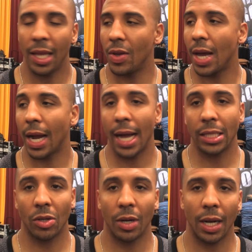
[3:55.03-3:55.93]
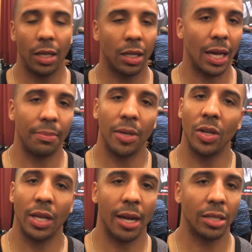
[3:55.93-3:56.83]
You got guys on there that look like
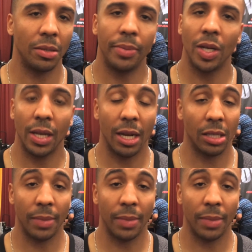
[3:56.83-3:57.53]
millionaires and billionaires,